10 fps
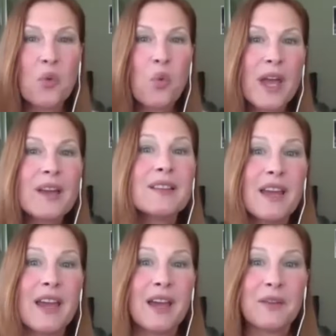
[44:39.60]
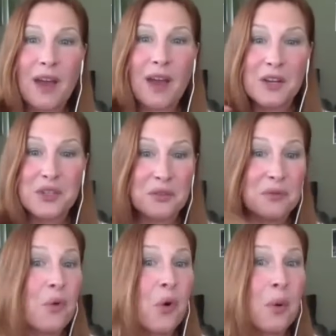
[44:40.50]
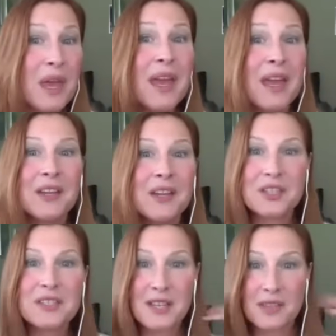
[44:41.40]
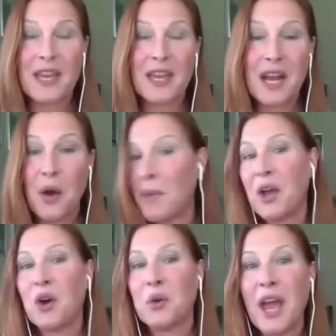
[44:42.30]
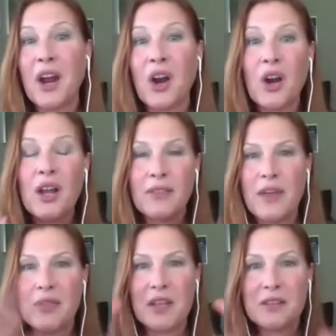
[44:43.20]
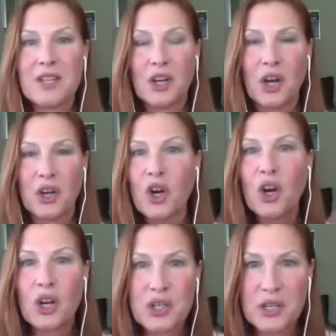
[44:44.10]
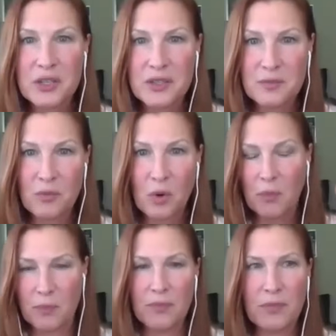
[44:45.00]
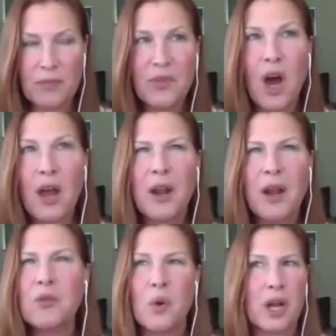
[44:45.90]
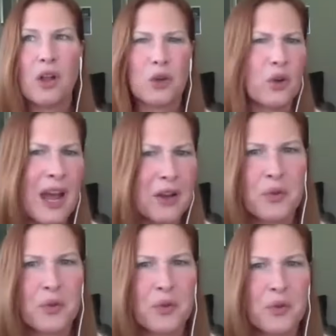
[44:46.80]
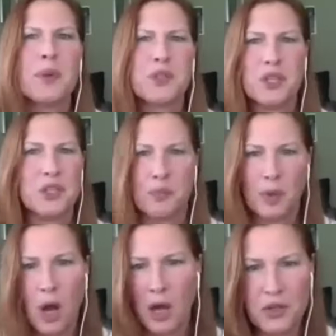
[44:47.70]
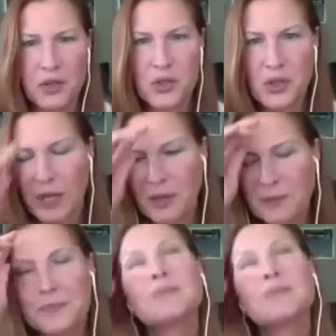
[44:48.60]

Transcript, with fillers: wig that they had fashioned for me, just to thicken out my own hair, they then stuck on her. She's well, not I don't know what color her natural hair is, but she's blonde usually.